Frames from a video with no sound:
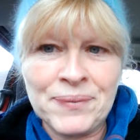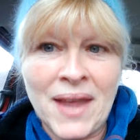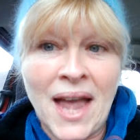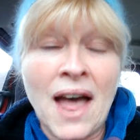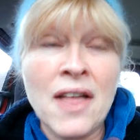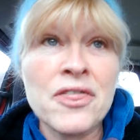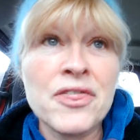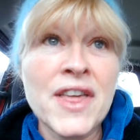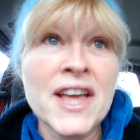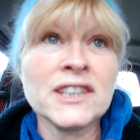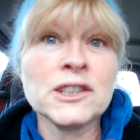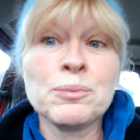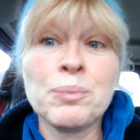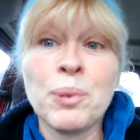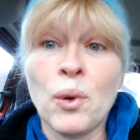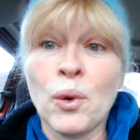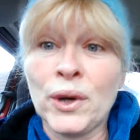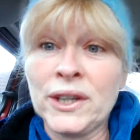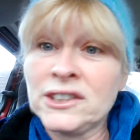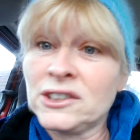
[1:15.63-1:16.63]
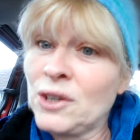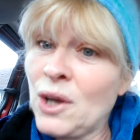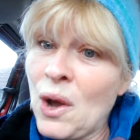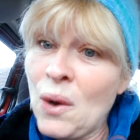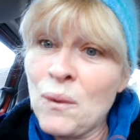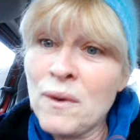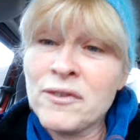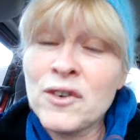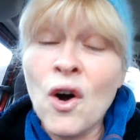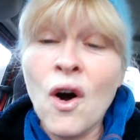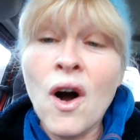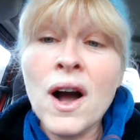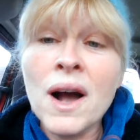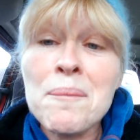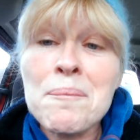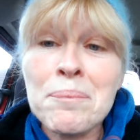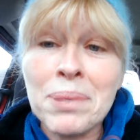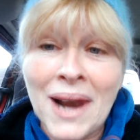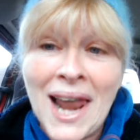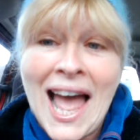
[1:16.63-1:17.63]
At this point, we've got
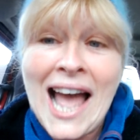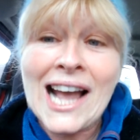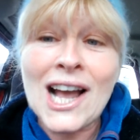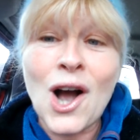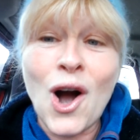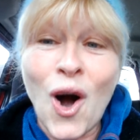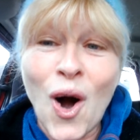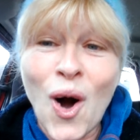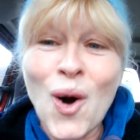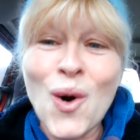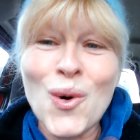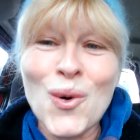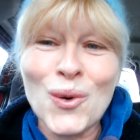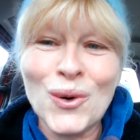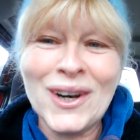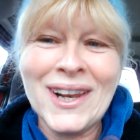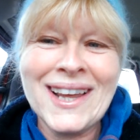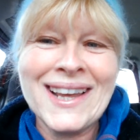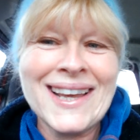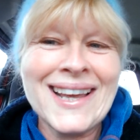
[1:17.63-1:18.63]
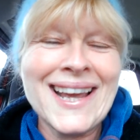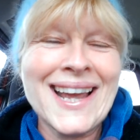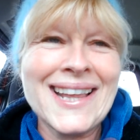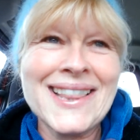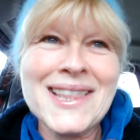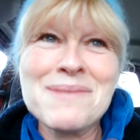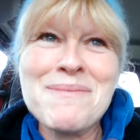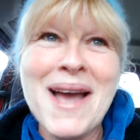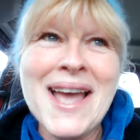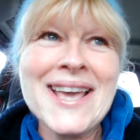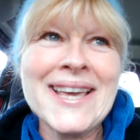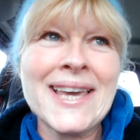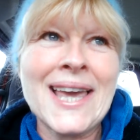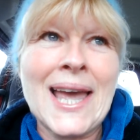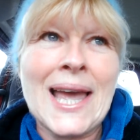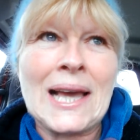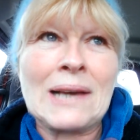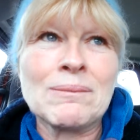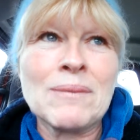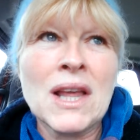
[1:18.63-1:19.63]
a black hole in the
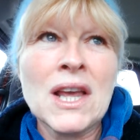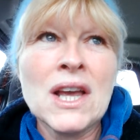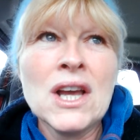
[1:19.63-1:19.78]
making.